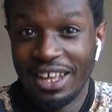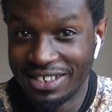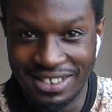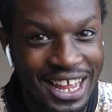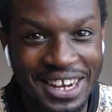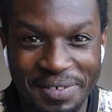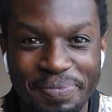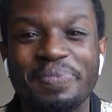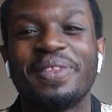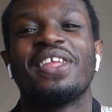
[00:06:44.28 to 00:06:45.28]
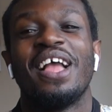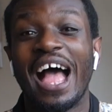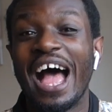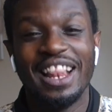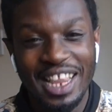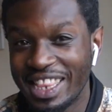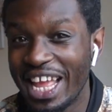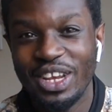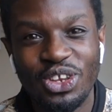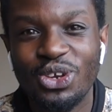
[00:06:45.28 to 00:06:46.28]
Silent. And then
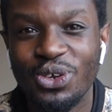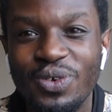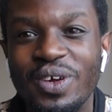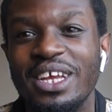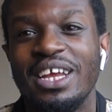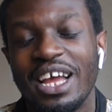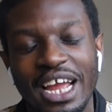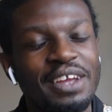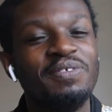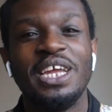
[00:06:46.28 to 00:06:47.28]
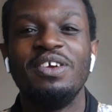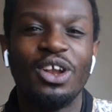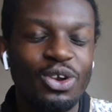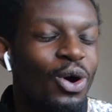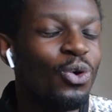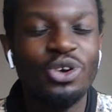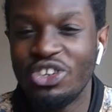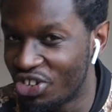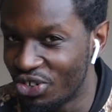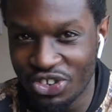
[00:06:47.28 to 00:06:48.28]
they knew, not all the
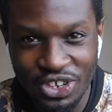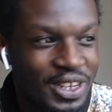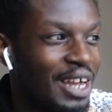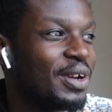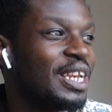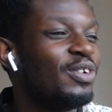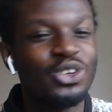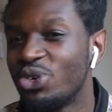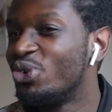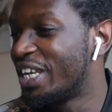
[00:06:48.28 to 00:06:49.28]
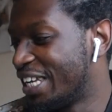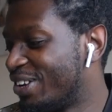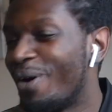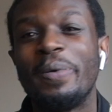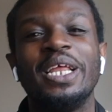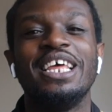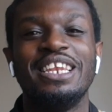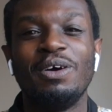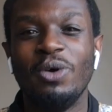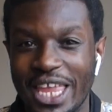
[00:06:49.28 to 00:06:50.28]
children knew that when they were talking, you know, but then
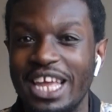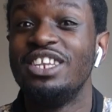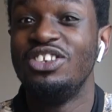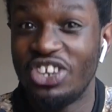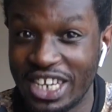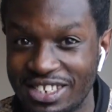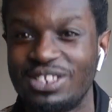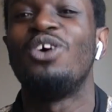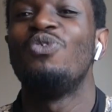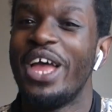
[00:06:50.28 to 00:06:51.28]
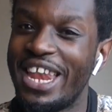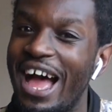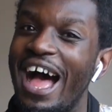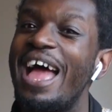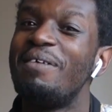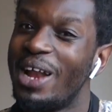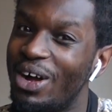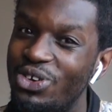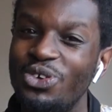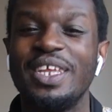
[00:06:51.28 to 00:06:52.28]
they will get the gist of when I'm
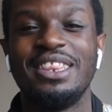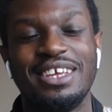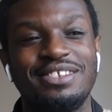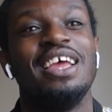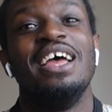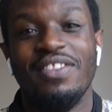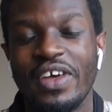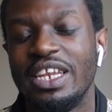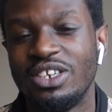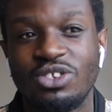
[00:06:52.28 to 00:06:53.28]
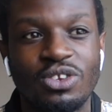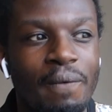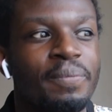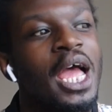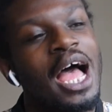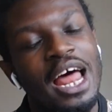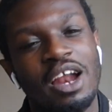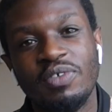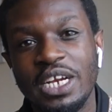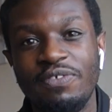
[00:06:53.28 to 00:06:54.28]
now doing this, that they're to stop. And
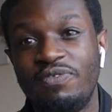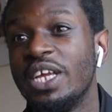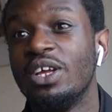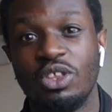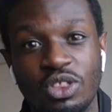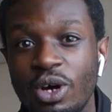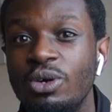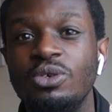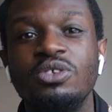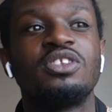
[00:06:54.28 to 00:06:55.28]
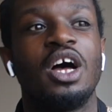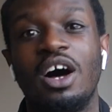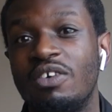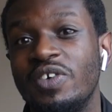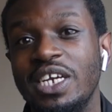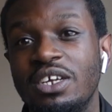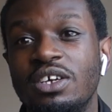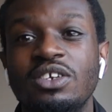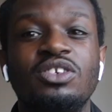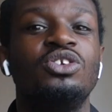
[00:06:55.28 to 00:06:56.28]
I really think those are really
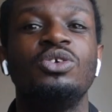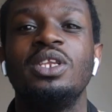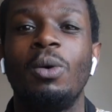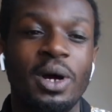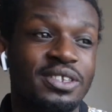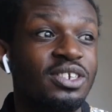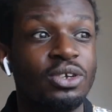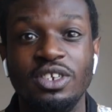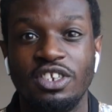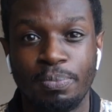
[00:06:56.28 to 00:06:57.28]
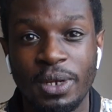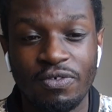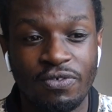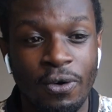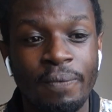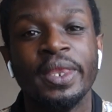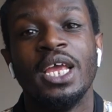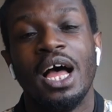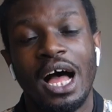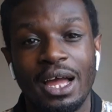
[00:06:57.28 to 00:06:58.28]
good. Doing the ones that you don't need to speak for.
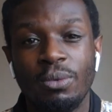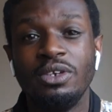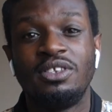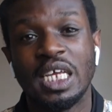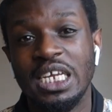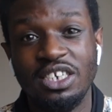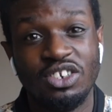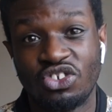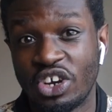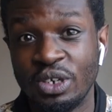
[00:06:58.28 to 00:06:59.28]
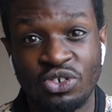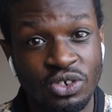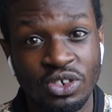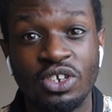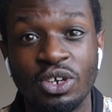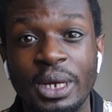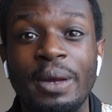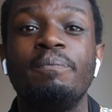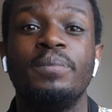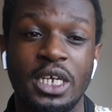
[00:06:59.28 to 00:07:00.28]
I would say you need to train your children to do
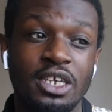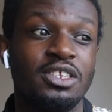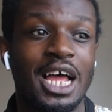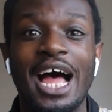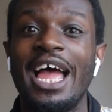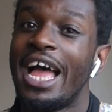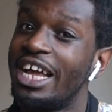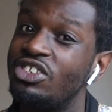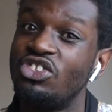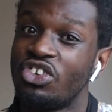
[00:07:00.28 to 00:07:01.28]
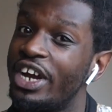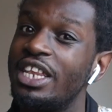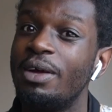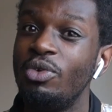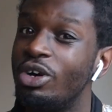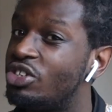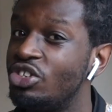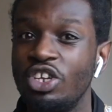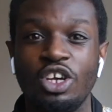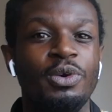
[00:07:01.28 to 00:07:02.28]
it, because I had to train them not to
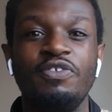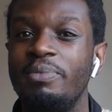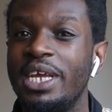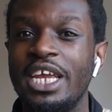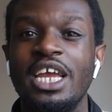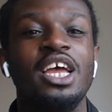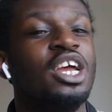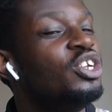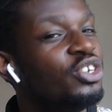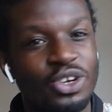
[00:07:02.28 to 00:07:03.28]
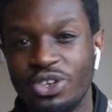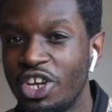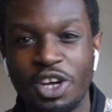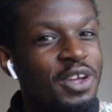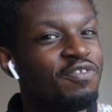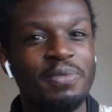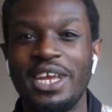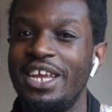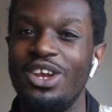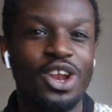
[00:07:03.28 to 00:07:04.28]
do it with me. You don't do it with
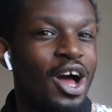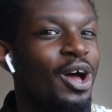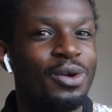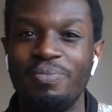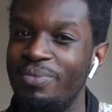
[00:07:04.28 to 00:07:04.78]
me. No,